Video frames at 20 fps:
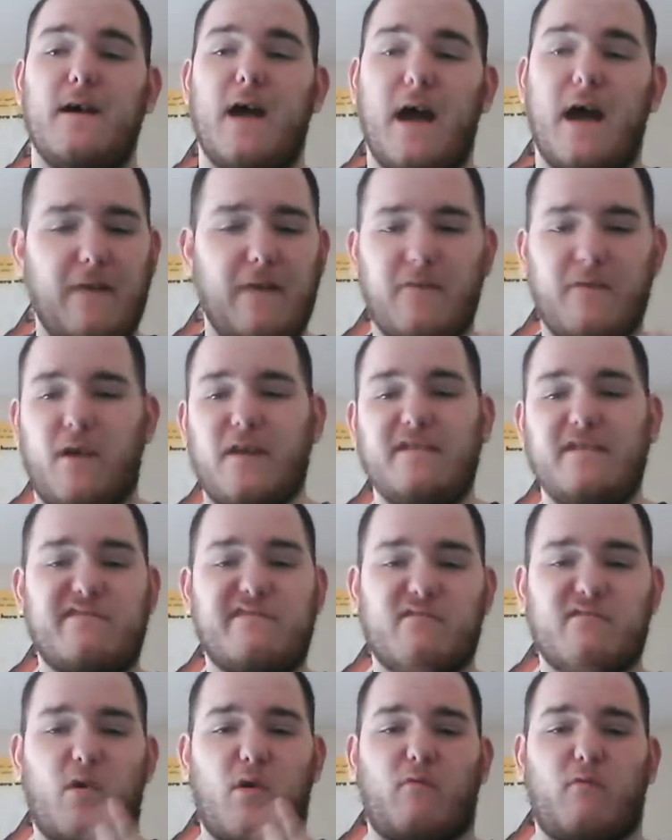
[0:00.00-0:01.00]
I've had the
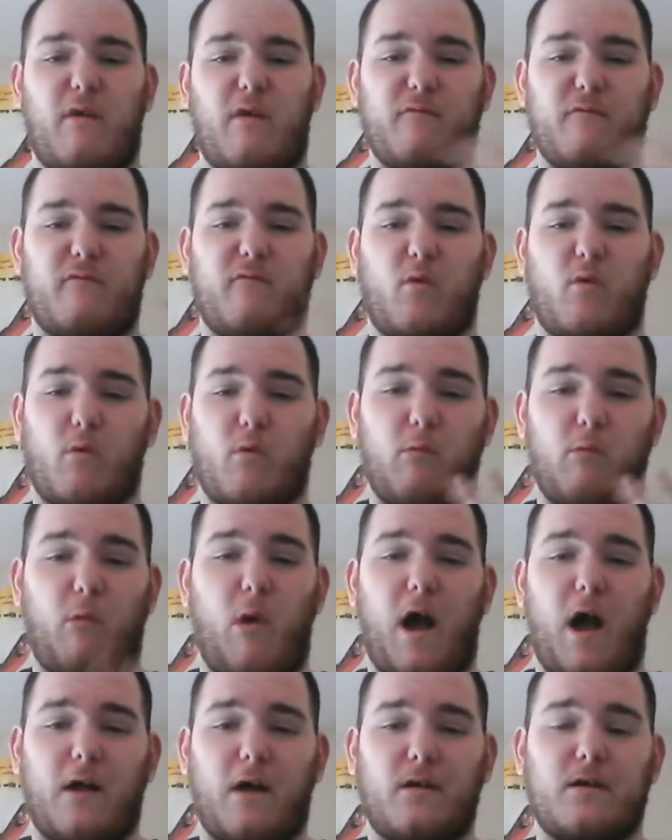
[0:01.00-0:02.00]
intro written for a
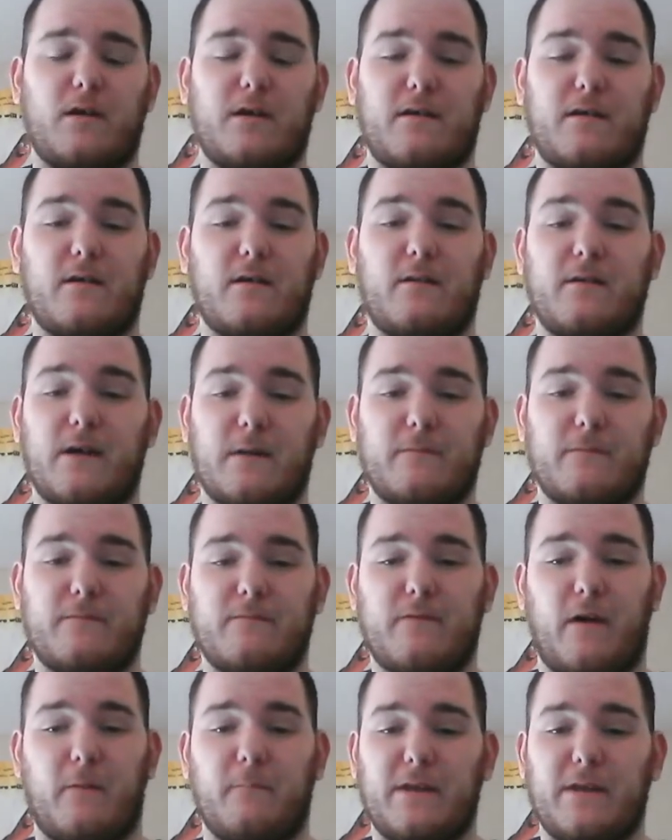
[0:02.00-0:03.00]
while, and come up with
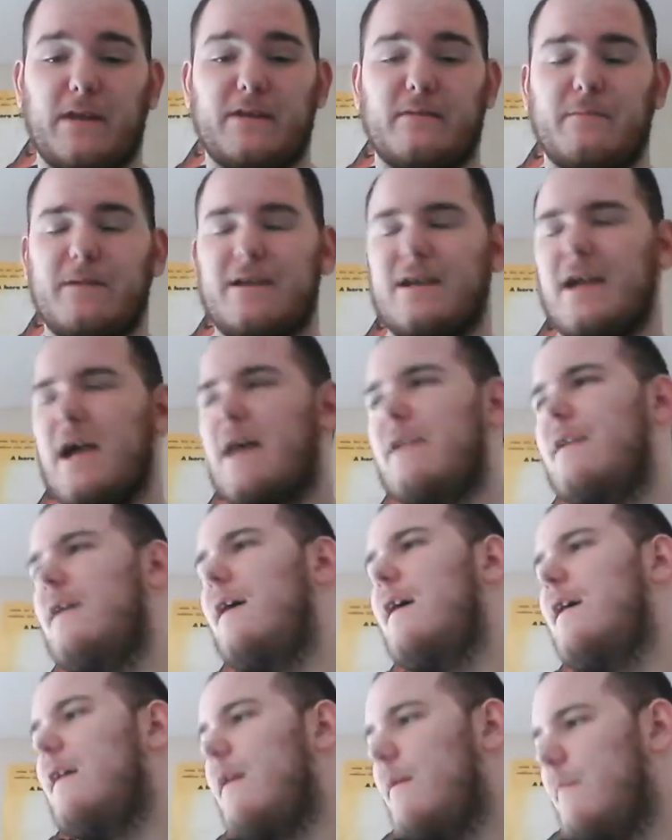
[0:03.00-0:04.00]
something to get,
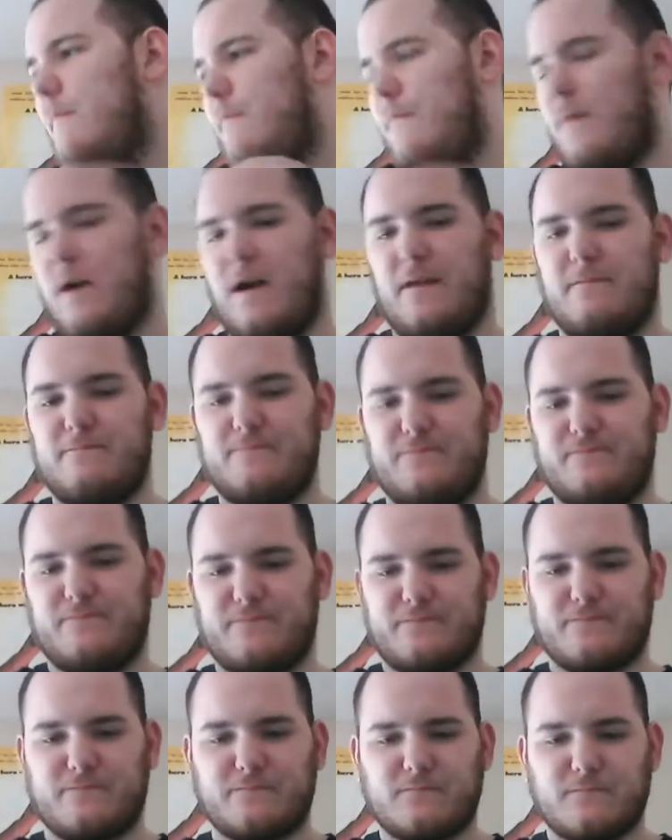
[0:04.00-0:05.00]
but
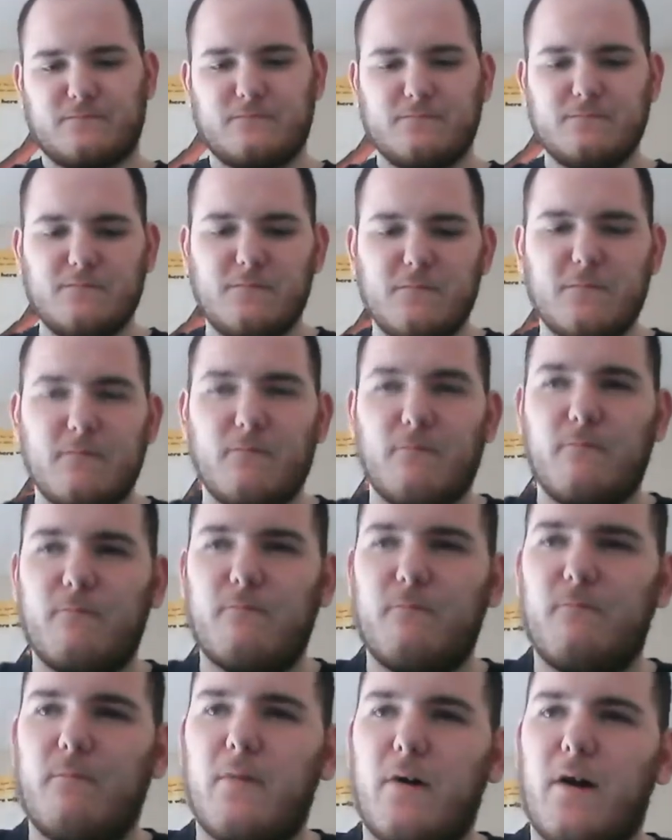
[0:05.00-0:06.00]

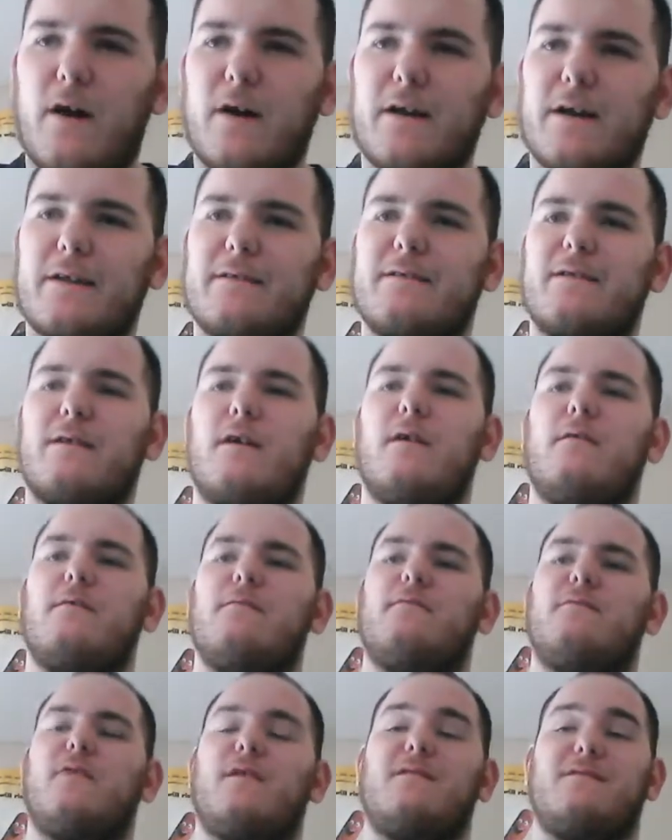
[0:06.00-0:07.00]
I'll get to going
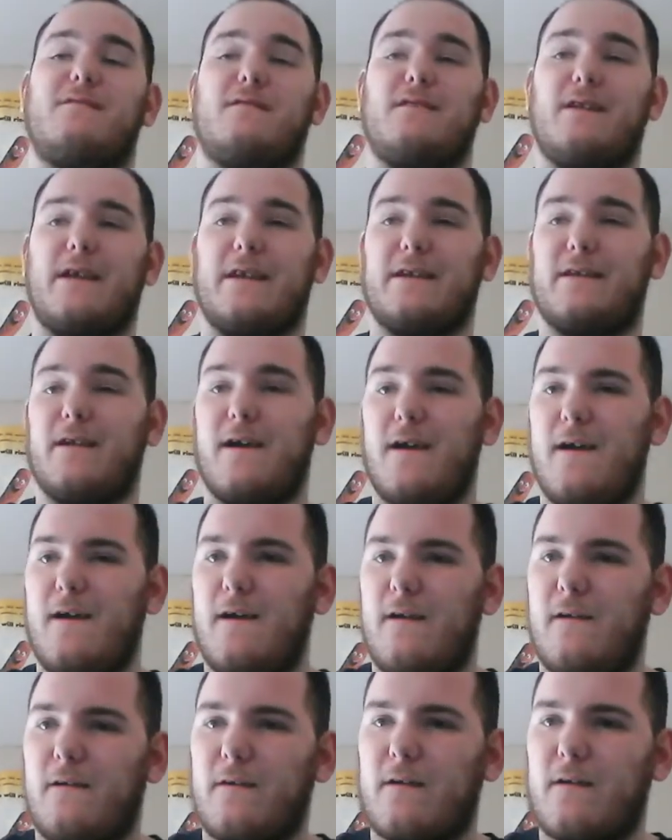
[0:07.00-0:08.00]
further and
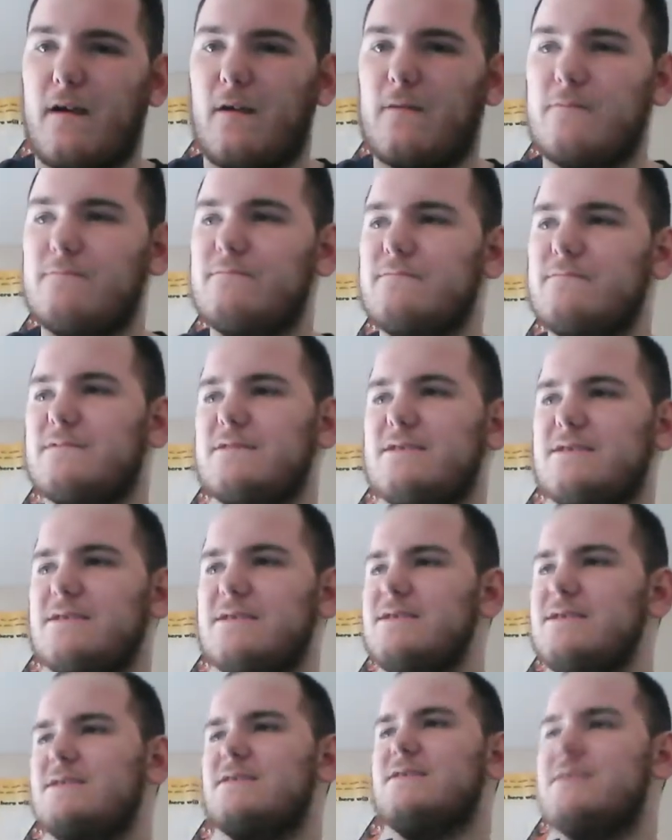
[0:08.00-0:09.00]
go.
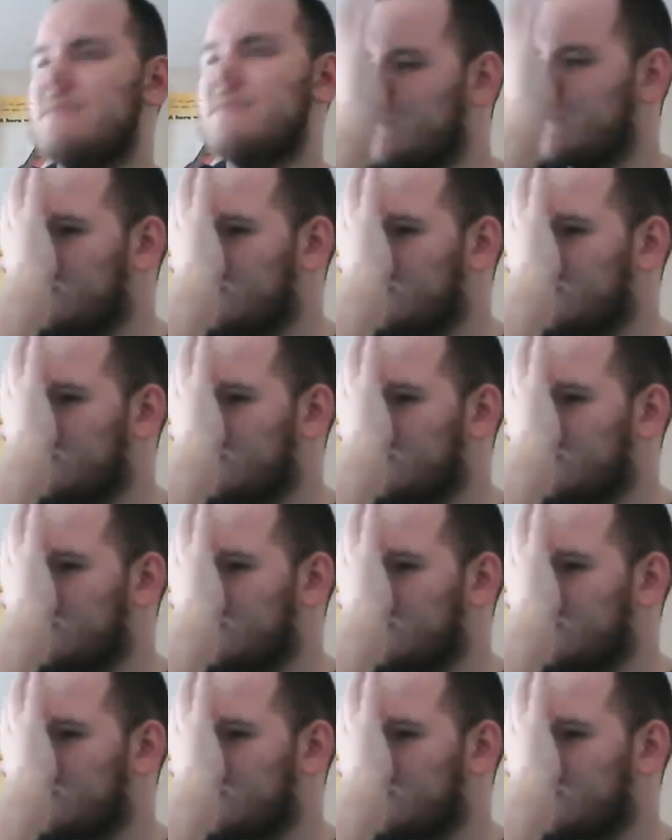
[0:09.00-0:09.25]
Yeah!